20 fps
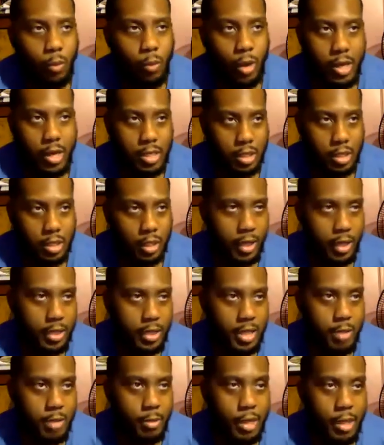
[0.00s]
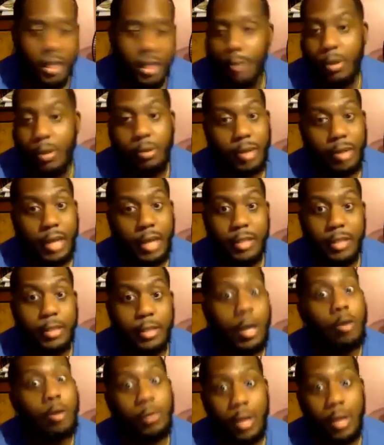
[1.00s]
ways to like get money. Like people like
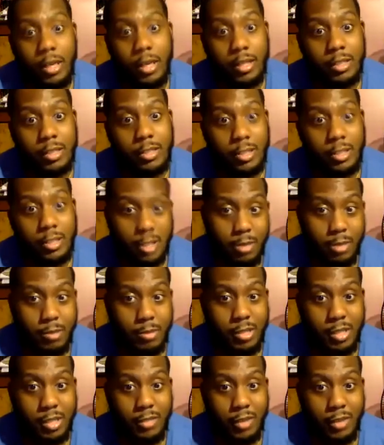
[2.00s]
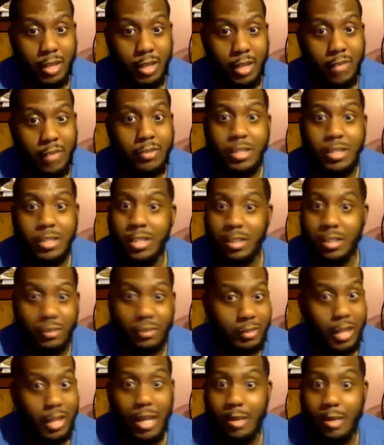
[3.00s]
donate to him and stuff like that for this stuff, for
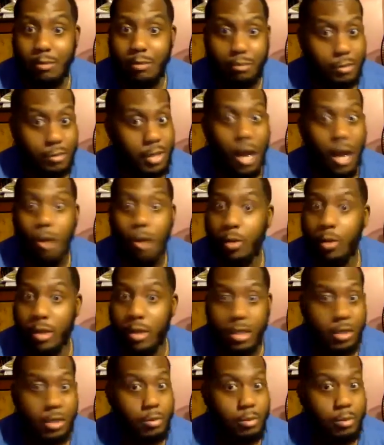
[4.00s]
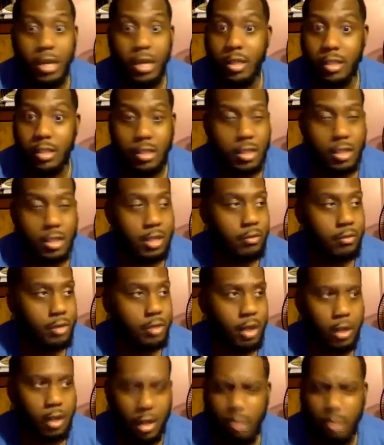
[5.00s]
like talking and being yourself and
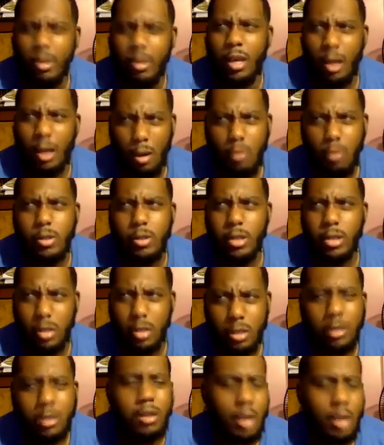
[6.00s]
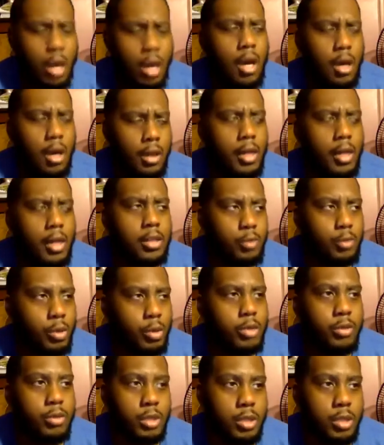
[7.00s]
all that. I'm like, oh yeah, that's where
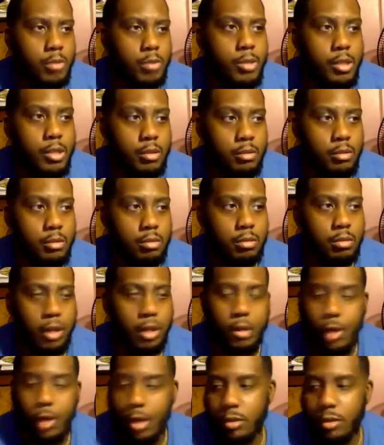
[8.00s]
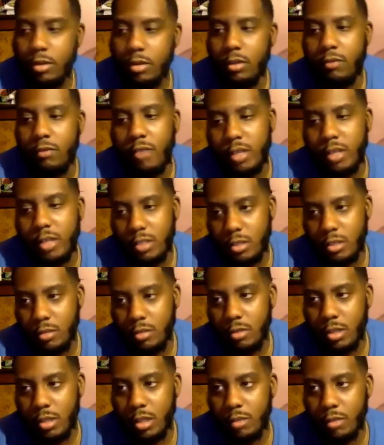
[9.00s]
you need to be. Like you have to invest in
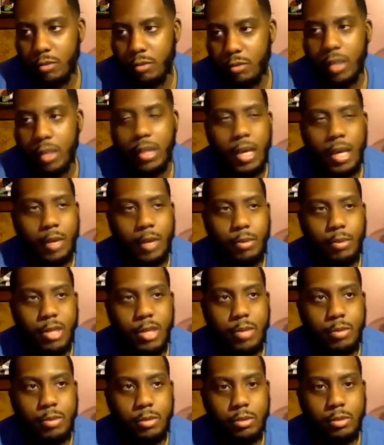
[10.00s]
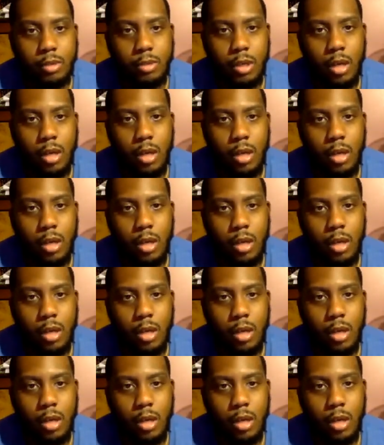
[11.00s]
yourself, and you have to have people